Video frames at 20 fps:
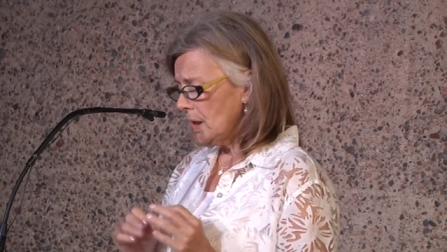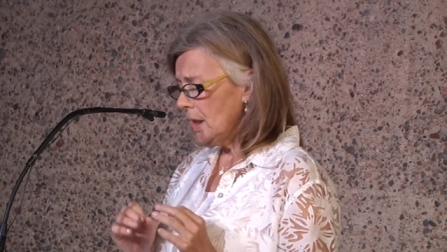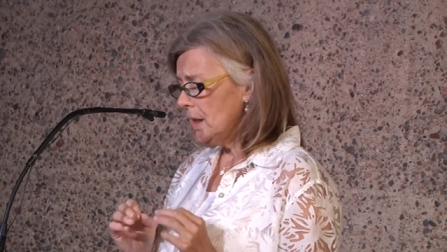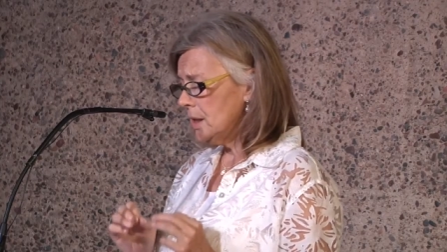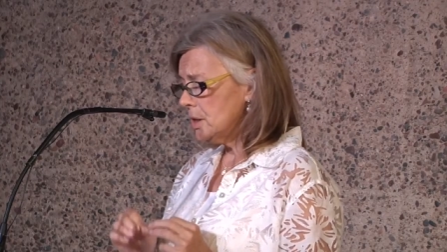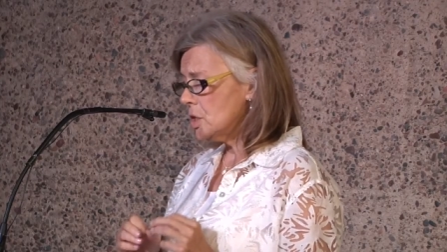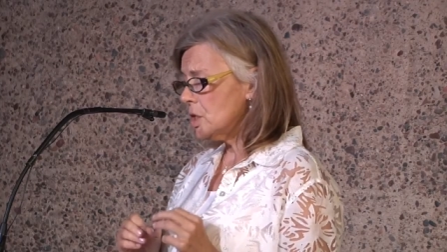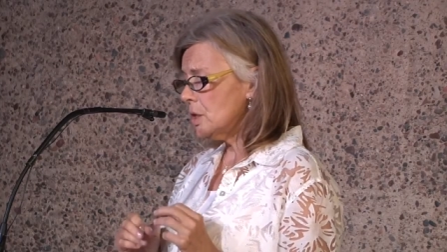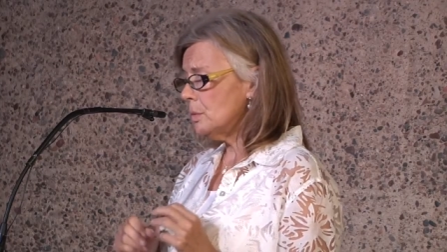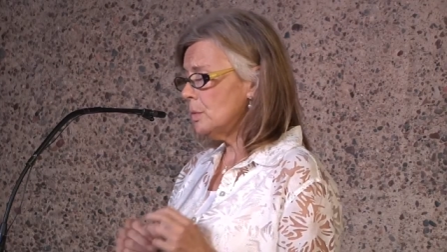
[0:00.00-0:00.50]

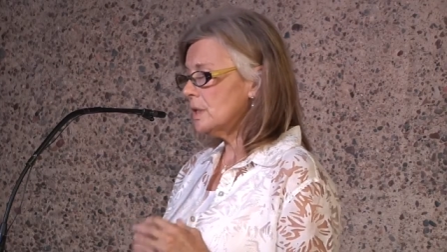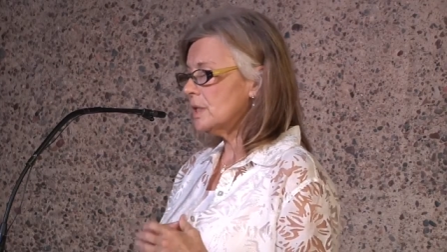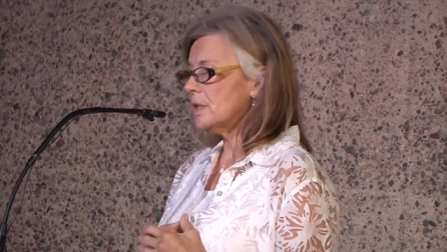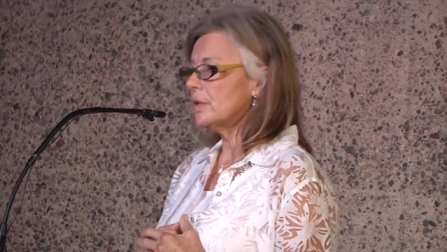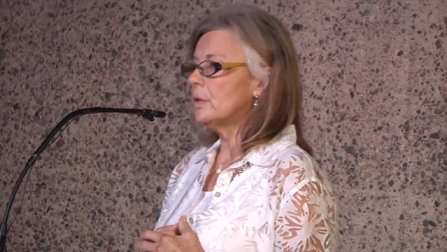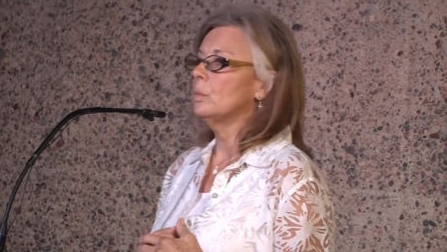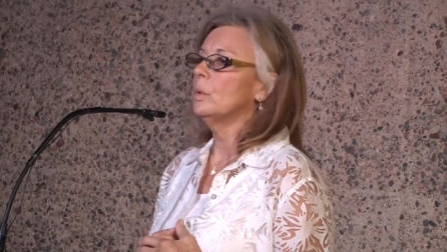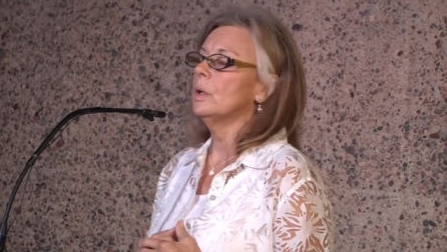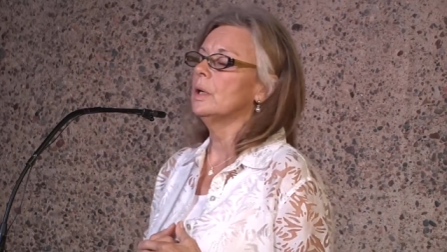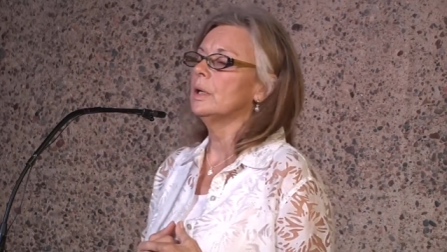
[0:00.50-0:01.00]
And she was
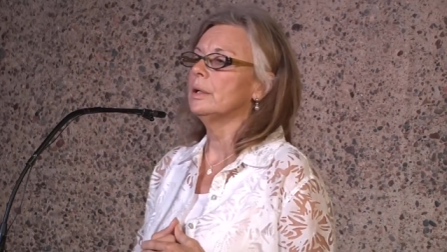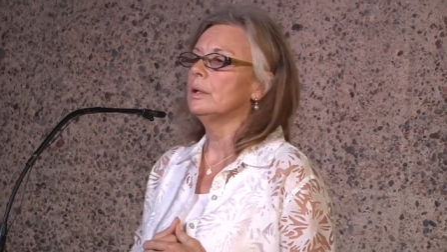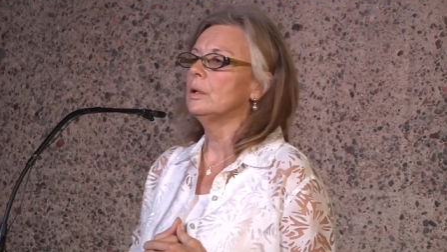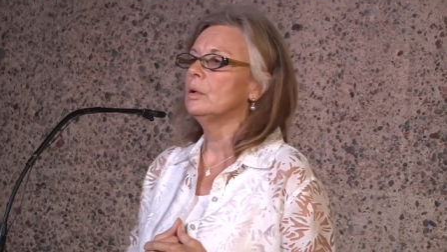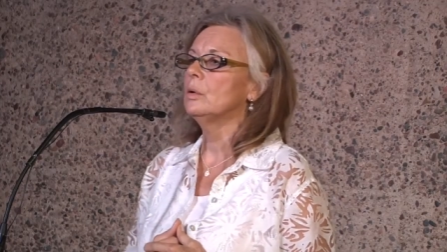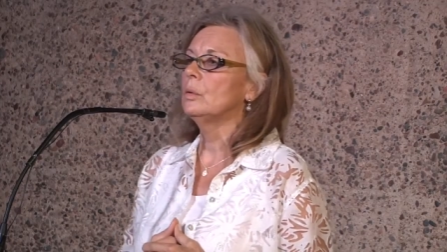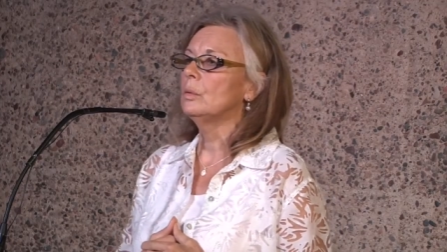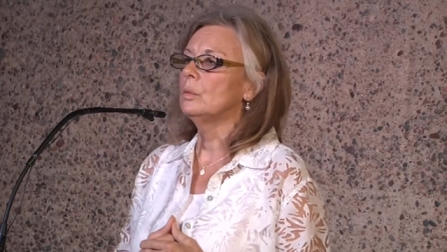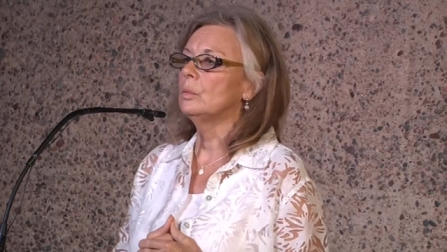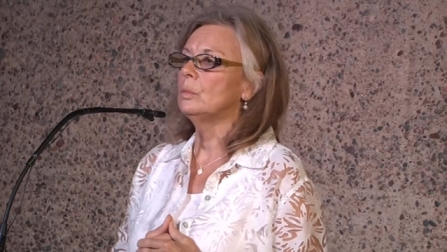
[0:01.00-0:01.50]
the one
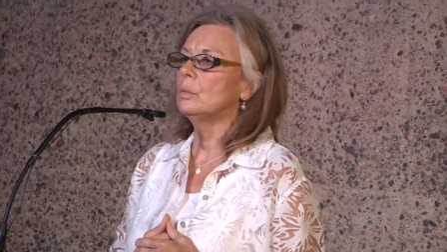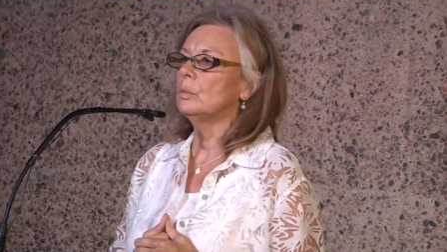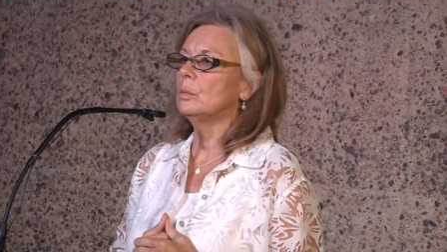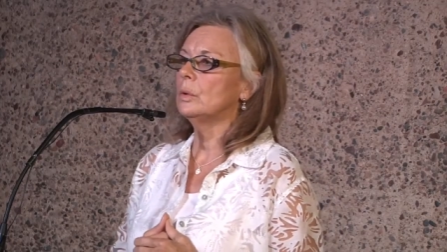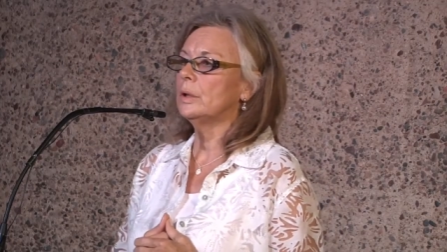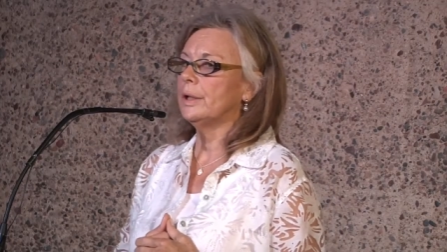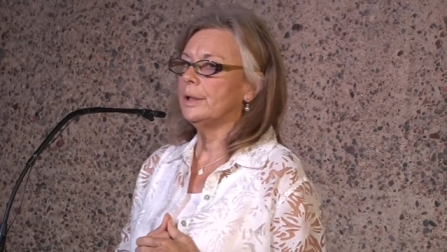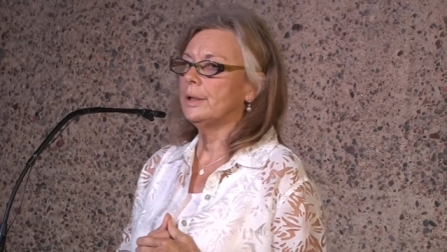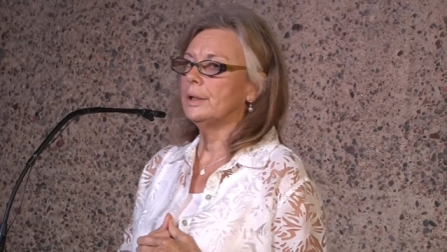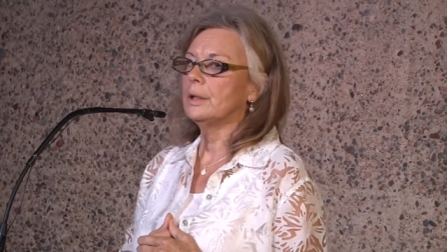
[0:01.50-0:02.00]
who
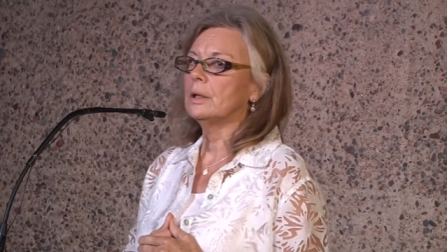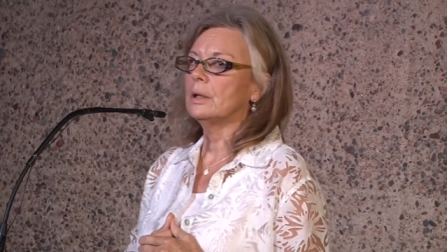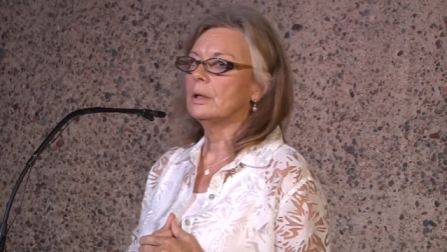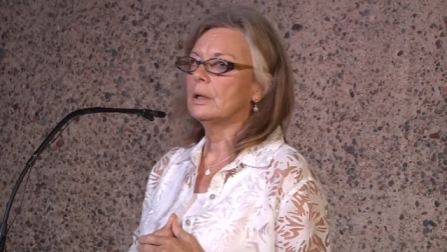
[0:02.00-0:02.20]
would